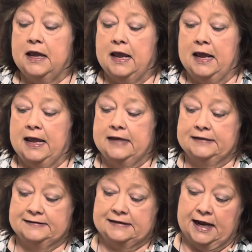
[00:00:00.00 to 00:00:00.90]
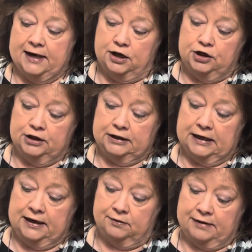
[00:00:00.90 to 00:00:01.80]
and it's got a hook
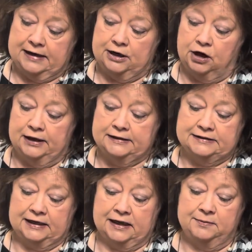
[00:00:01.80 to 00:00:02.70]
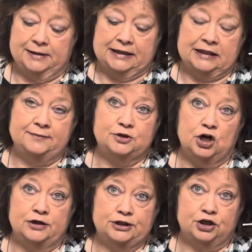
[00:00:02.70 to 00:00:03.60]
and a ring on it that can be clipped
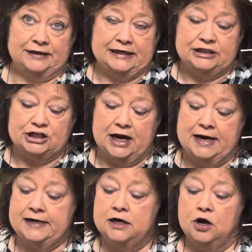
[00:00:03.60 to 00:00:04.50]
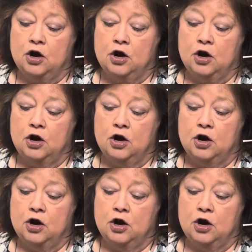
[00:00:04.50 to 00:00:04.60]
onto your keychain